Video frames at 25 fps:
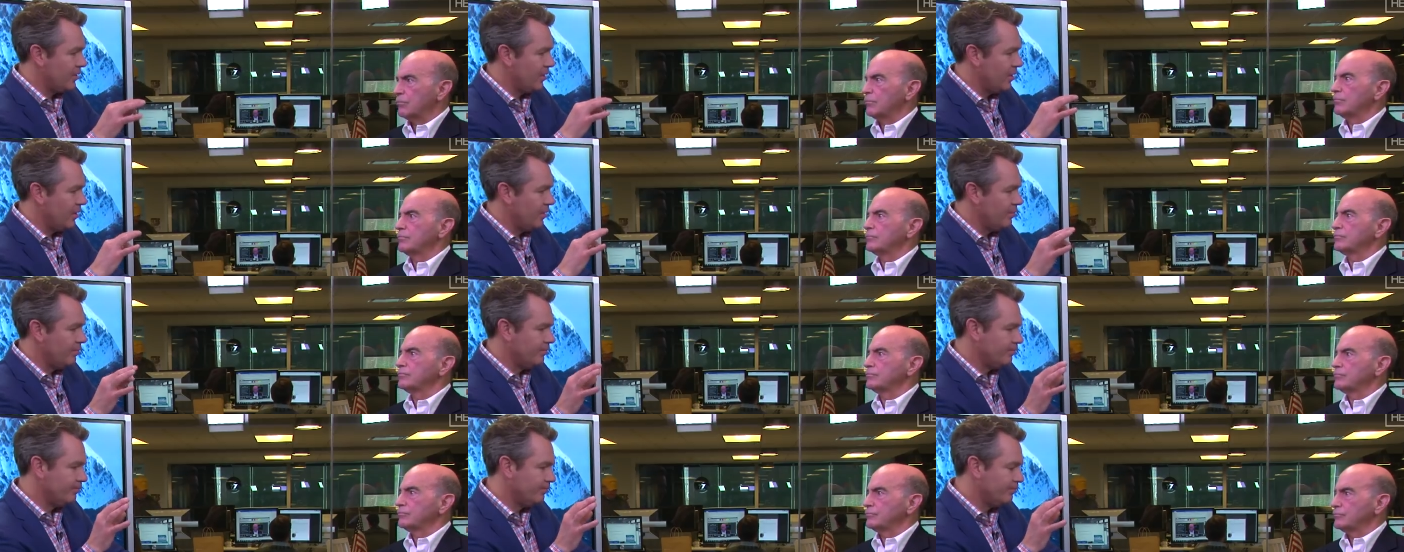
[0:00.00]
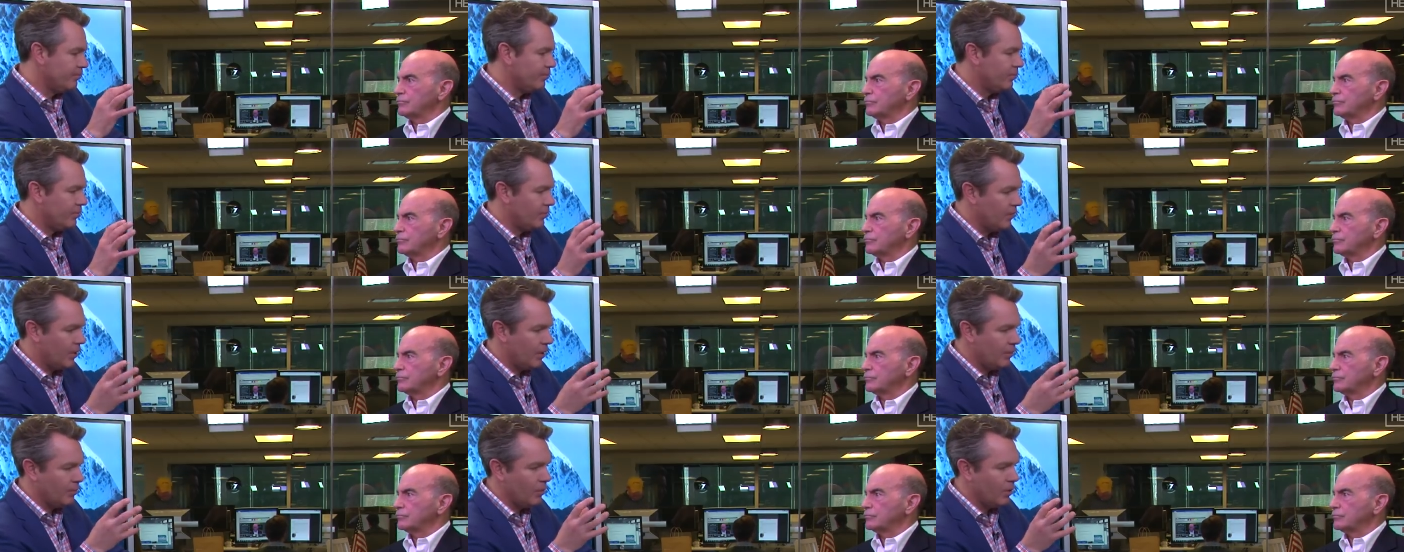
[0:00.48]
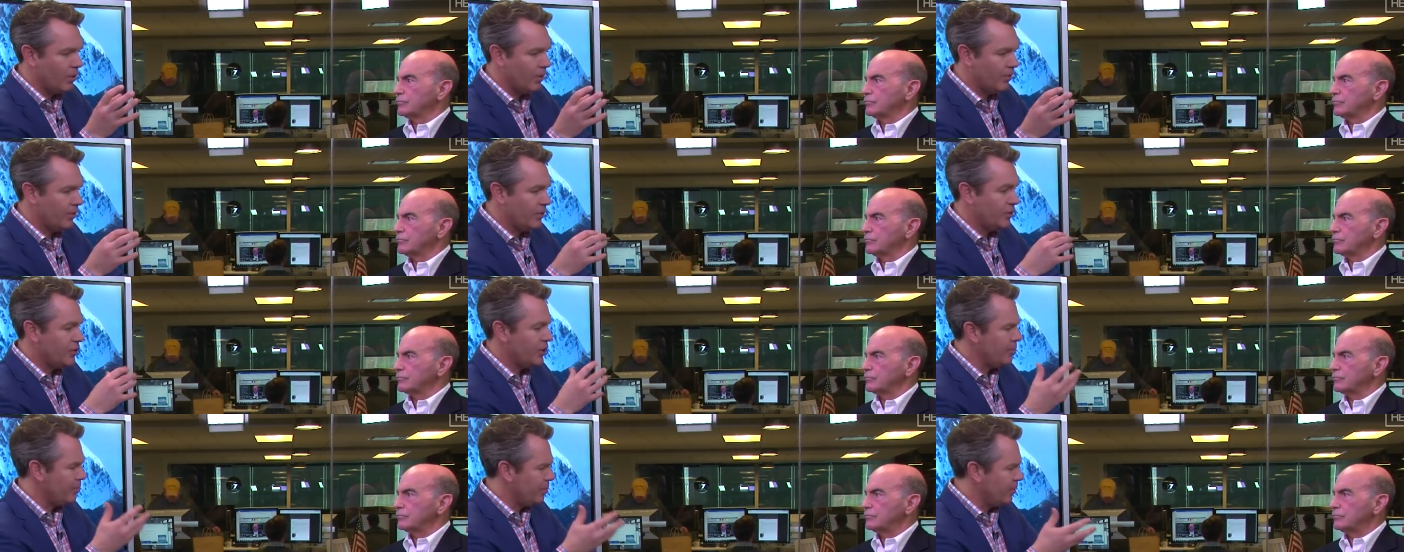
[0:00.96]
Speaker 1: um, you know, more of
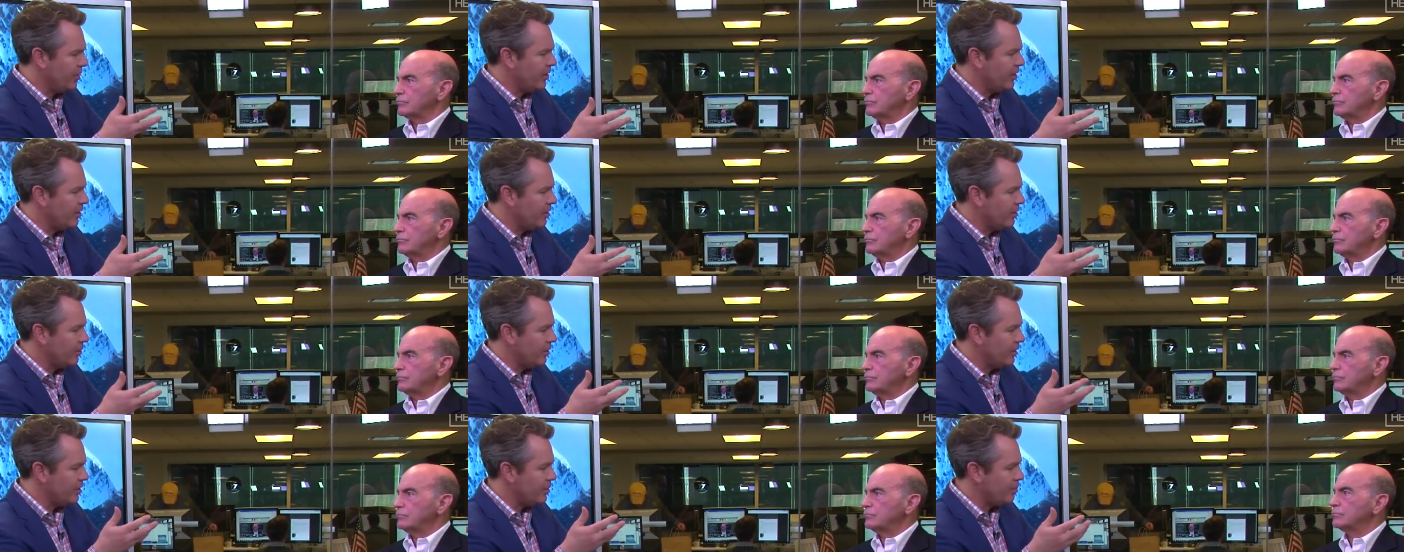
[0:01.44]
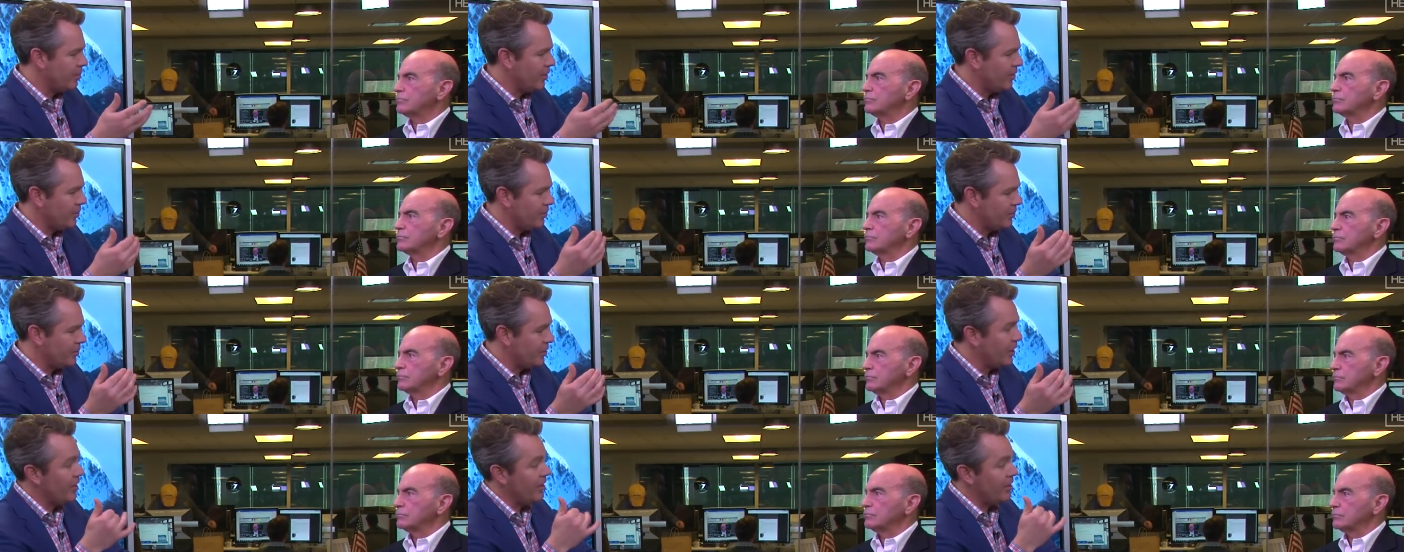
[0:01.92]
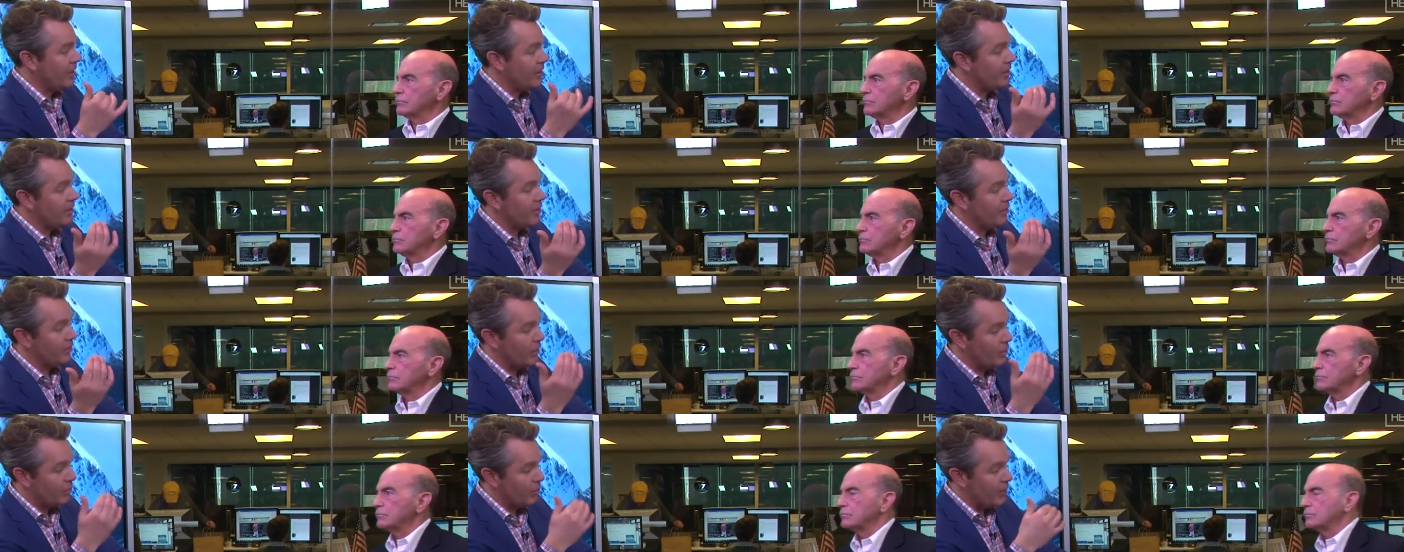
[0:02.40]
a geopolitical risk book, which I think
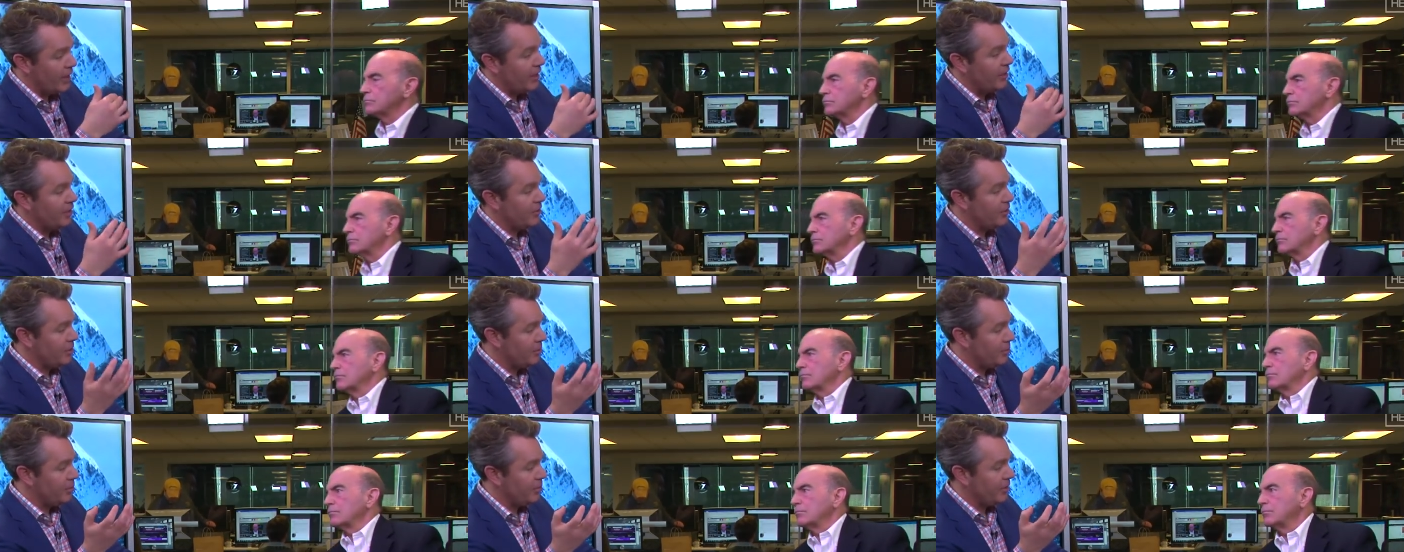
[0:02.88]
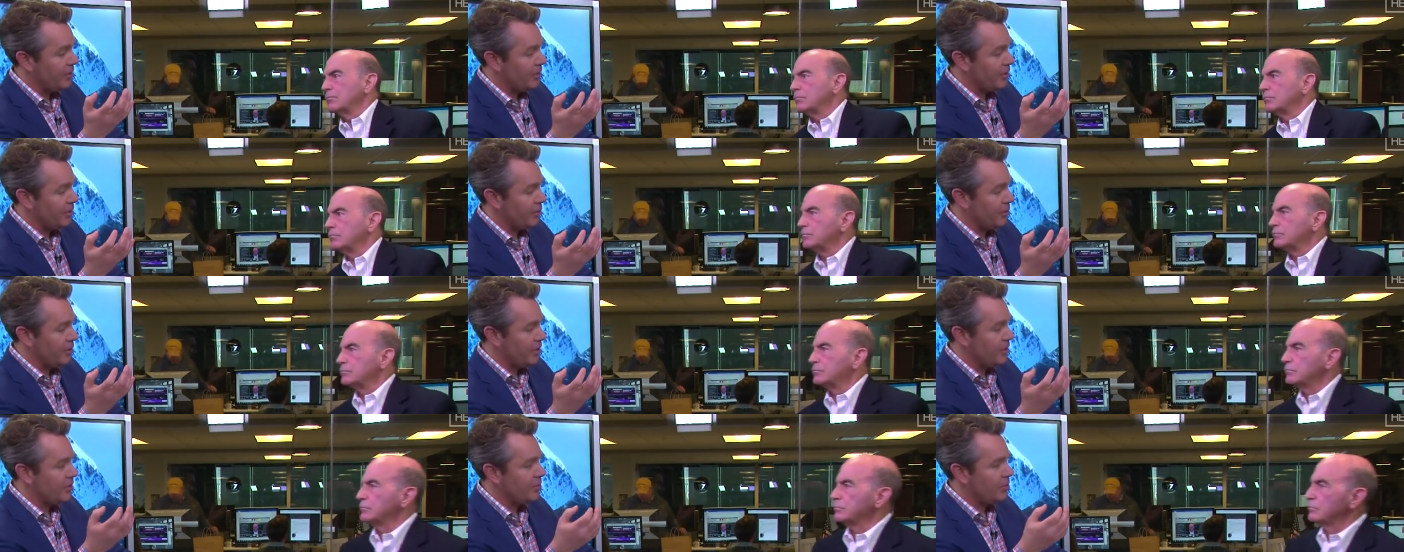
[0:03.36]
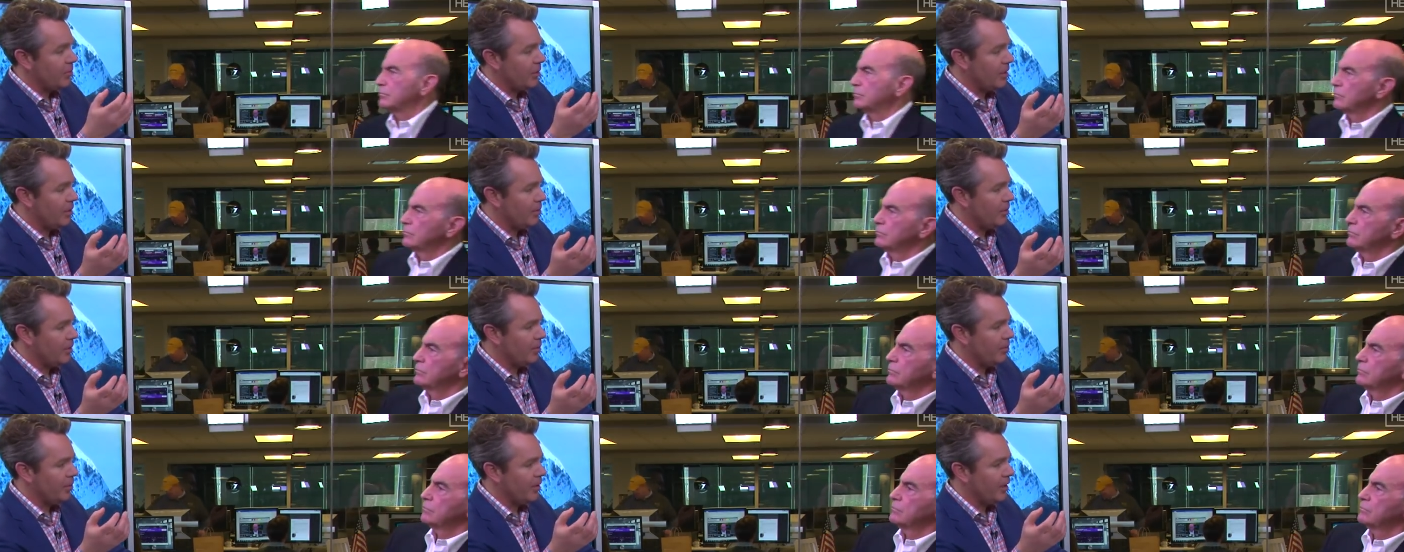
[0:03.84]
if you're right on geopolitical risk
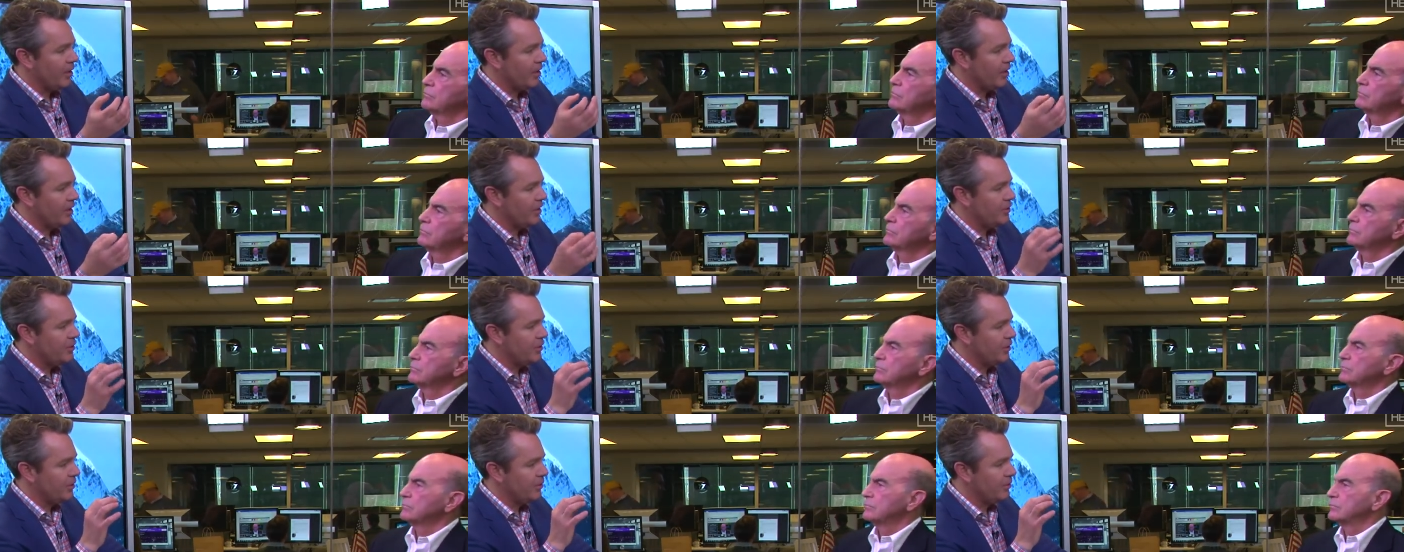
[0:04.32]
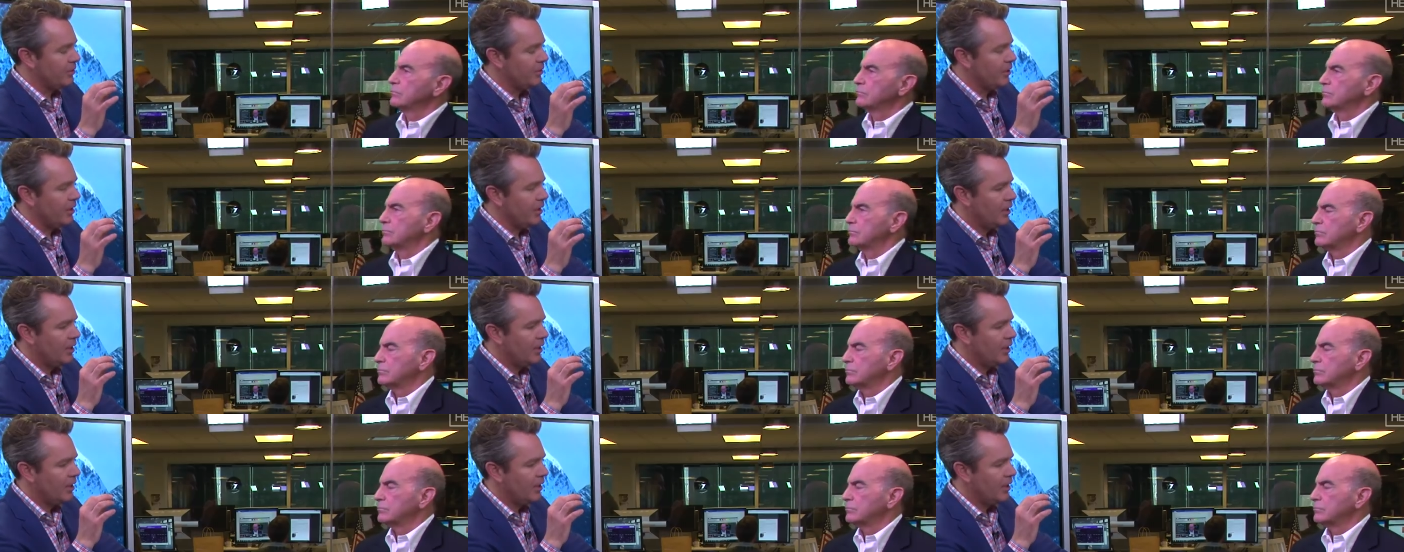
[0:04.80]
becoming a bigger issue,